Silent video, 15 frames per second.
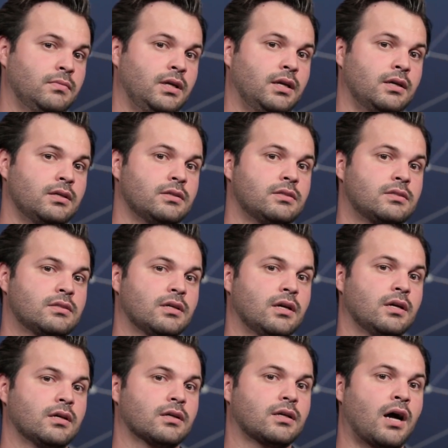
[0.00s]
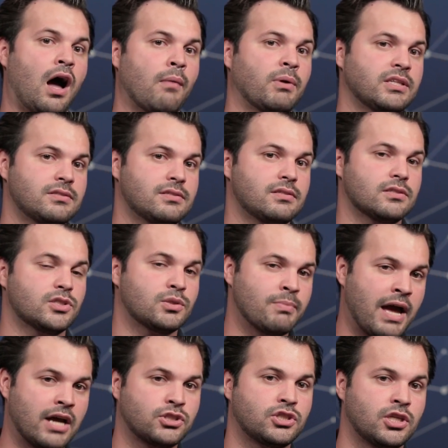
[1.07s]
is comets
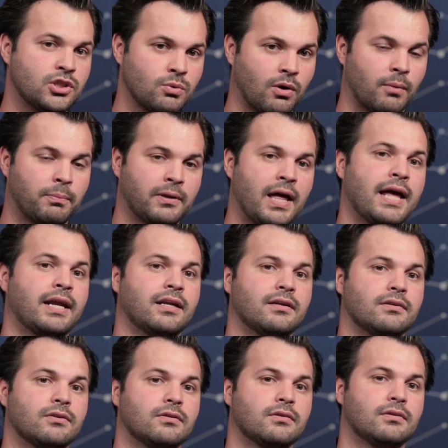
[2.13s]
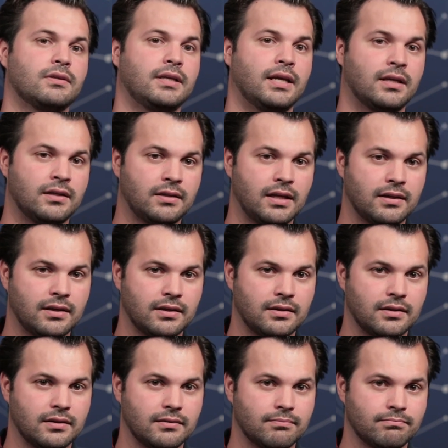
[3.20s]
smashed into our planet in
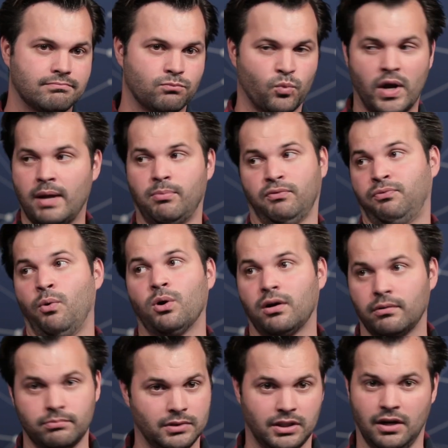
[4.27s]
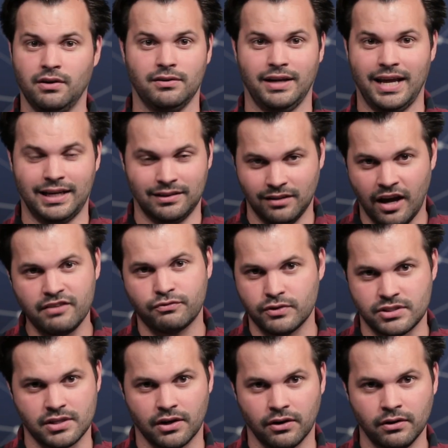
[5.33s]
way before you know, any life
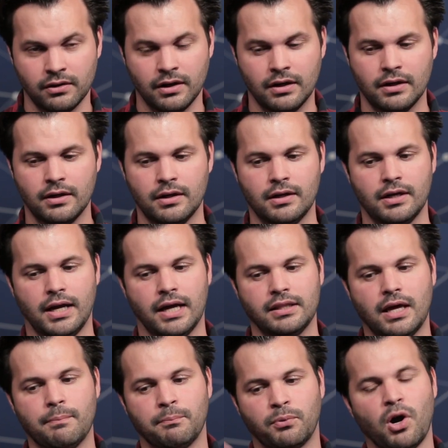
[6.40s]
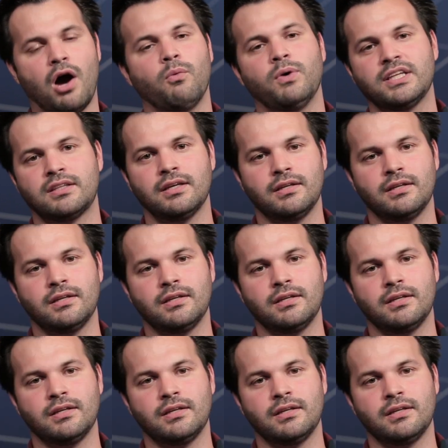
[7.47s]
was here. And that brought with